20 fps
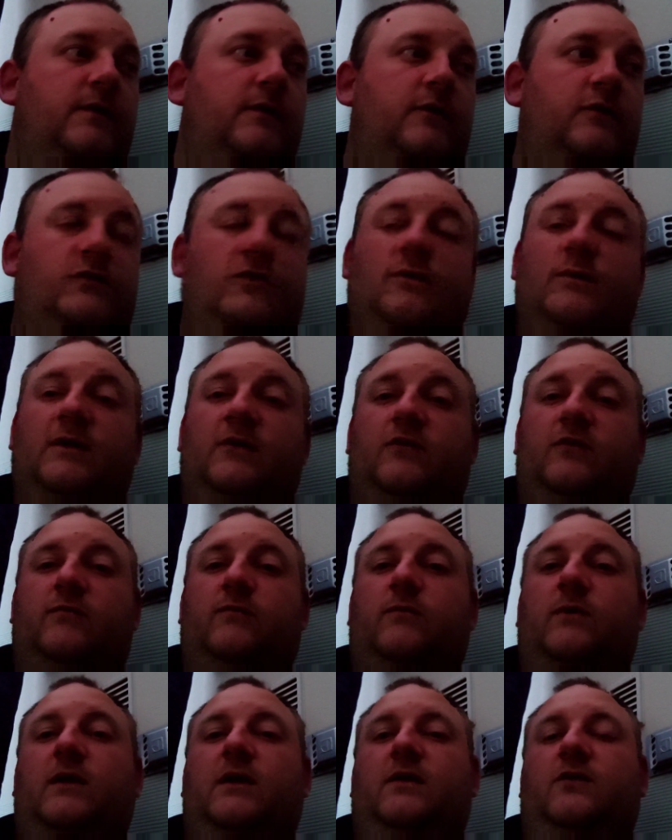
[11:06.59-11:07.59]
So as
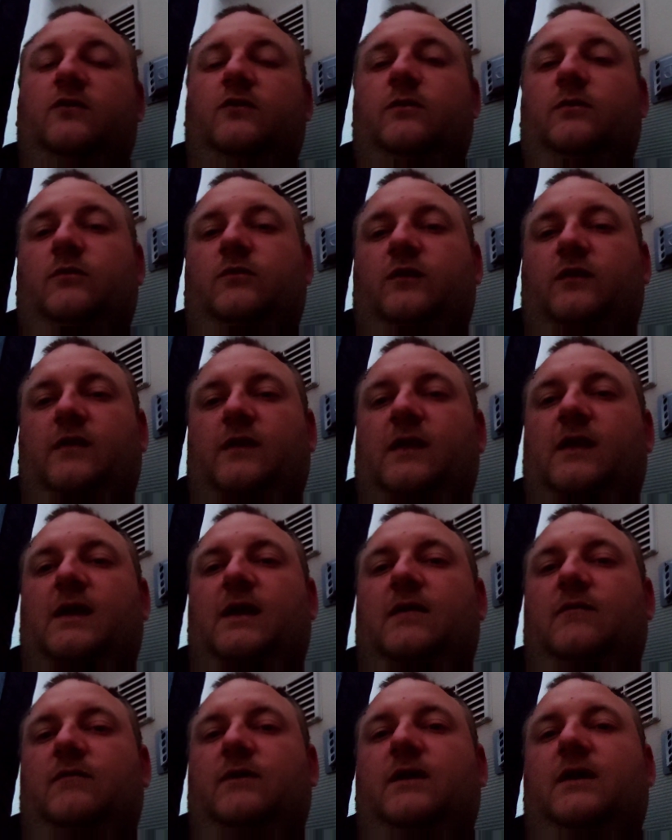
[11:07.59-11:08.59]
I've raised obviously the
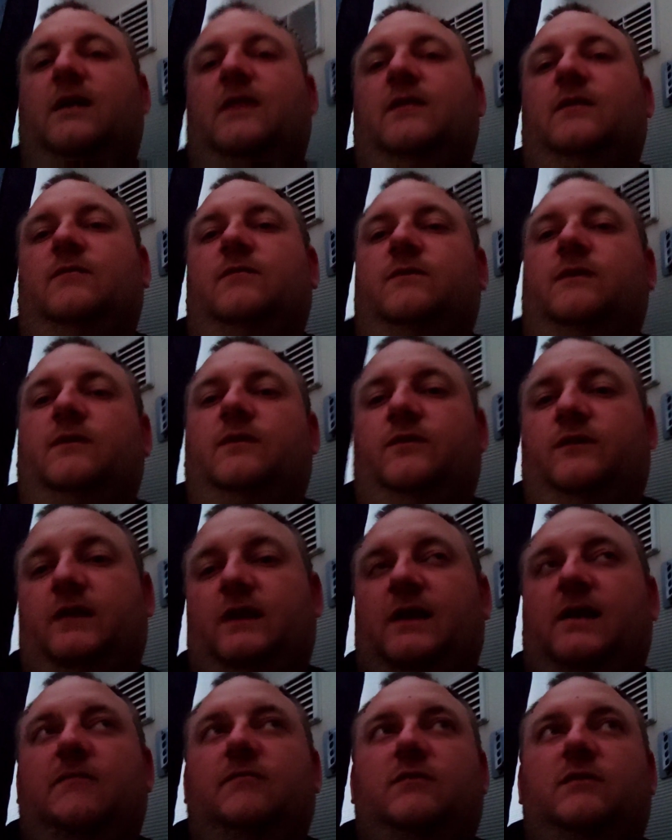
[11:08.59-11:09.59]
caravan at the front to
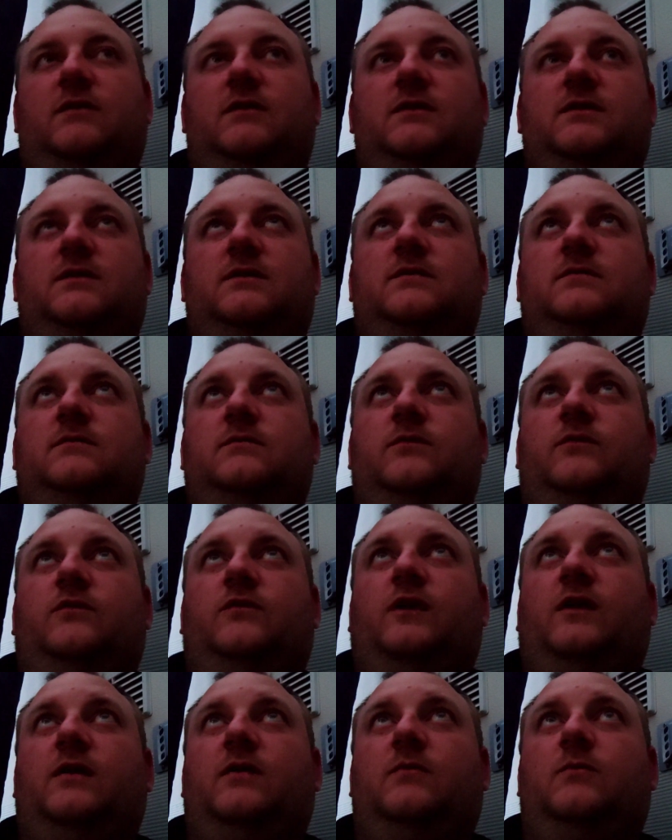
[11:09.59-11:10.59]
level it,
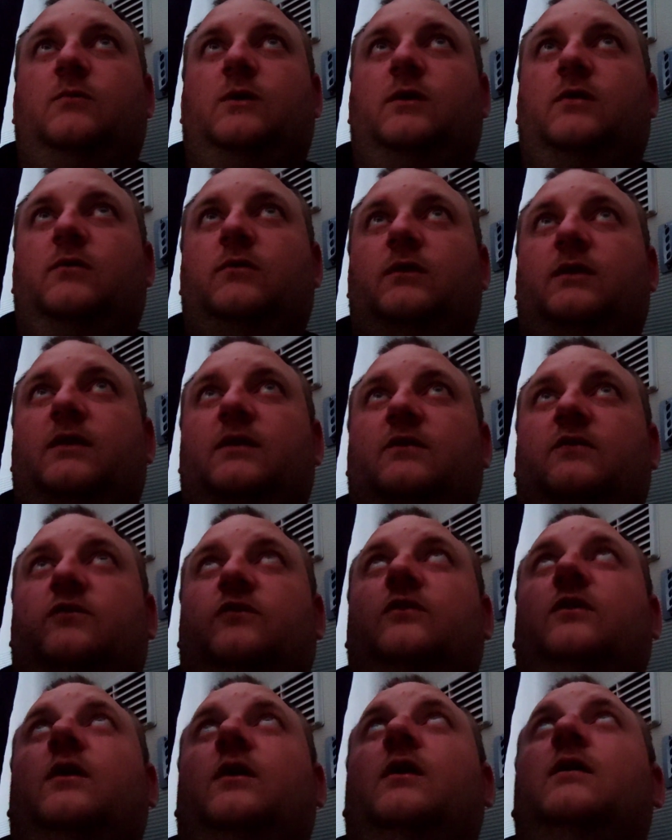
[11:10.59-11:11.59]
so one
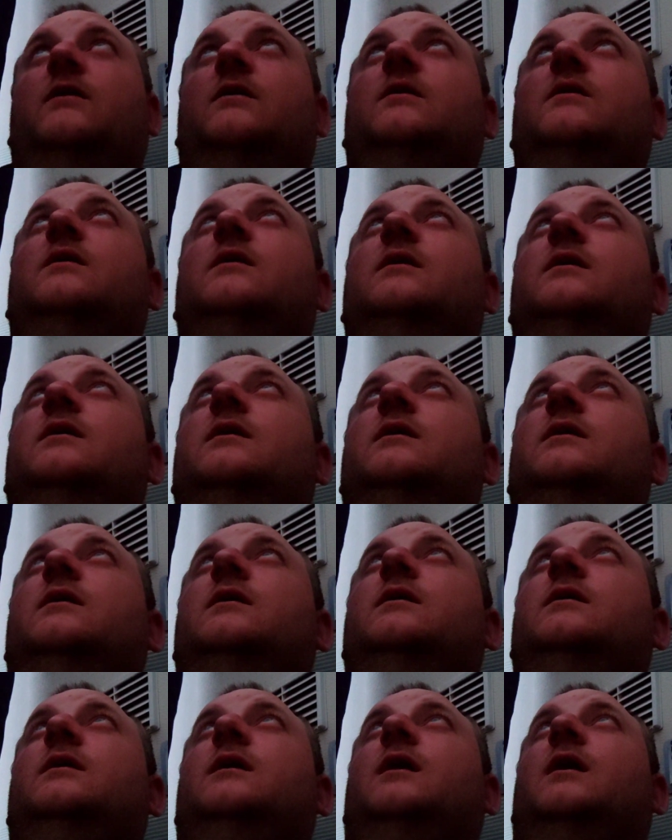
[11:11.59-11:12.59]
awning's
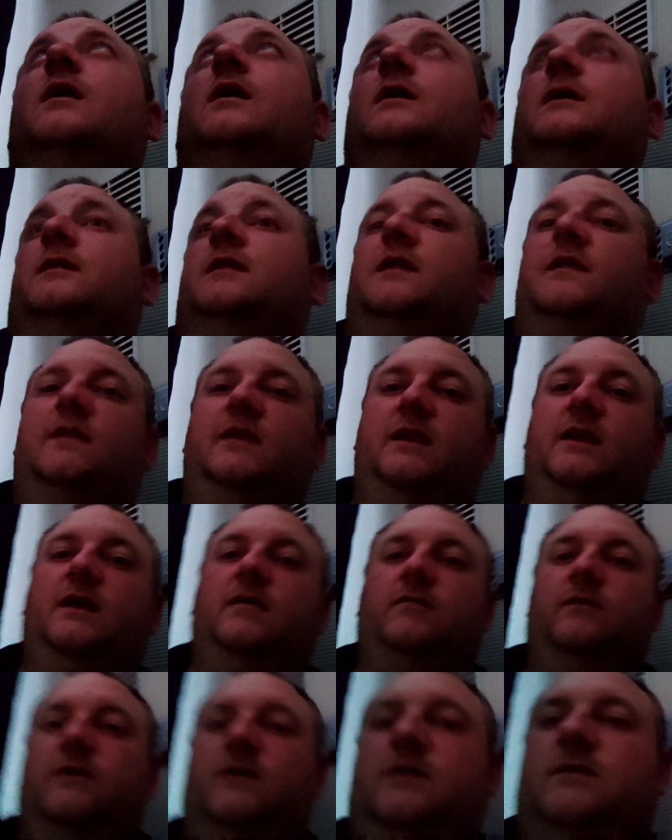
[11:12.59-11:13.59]
higher than the
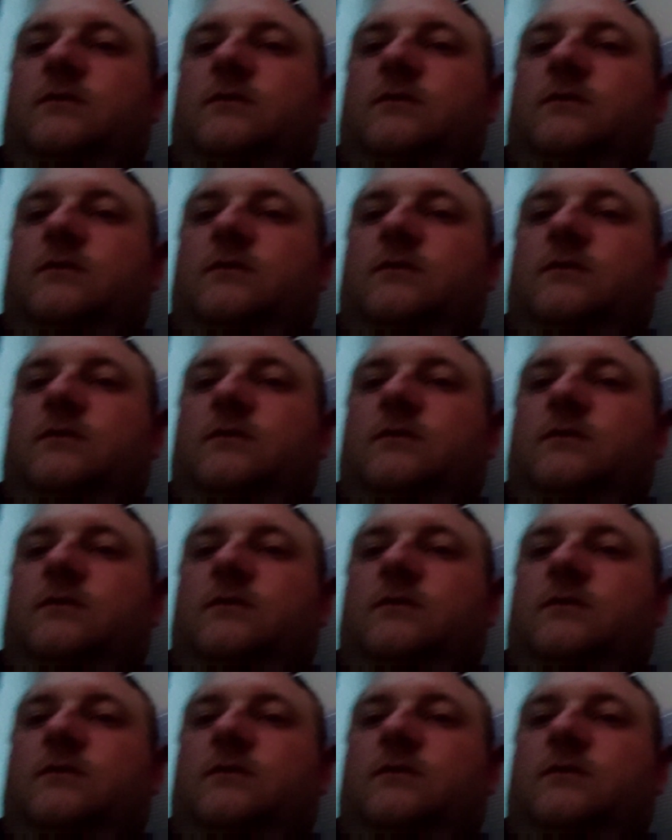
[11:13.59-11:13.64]
other.